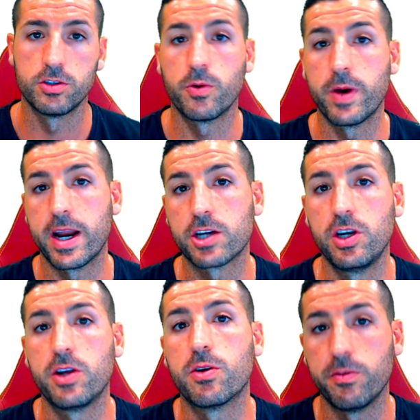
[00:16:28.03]
So we are
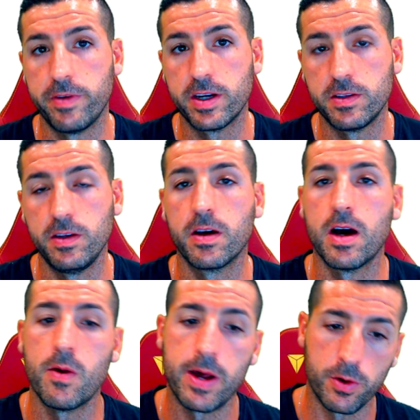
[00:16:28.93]
actually converting
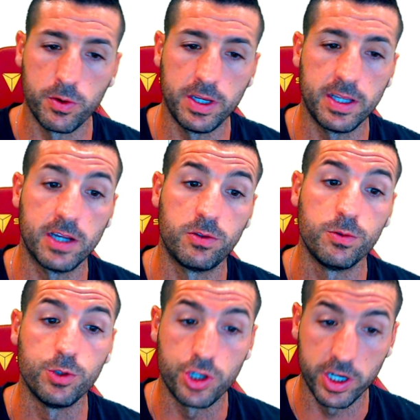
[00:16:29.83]
our raw data to
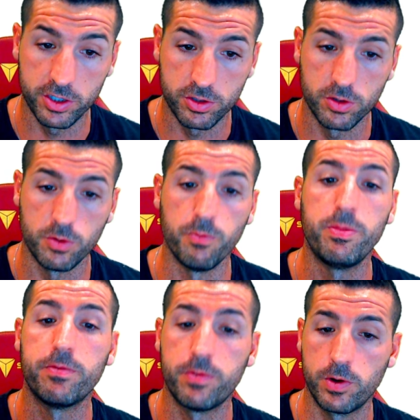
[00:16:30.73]
JSON
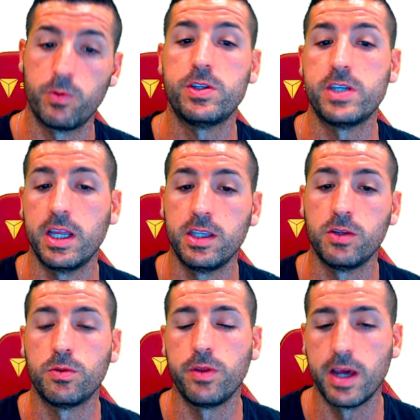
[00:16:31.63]
before we send it
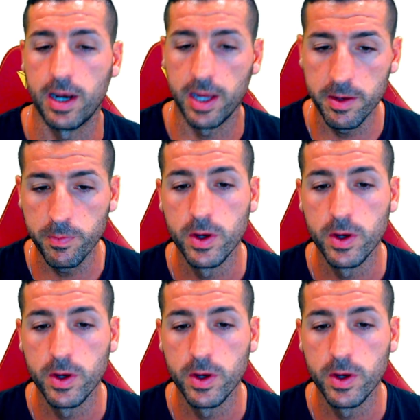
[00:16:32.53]
to the LLM.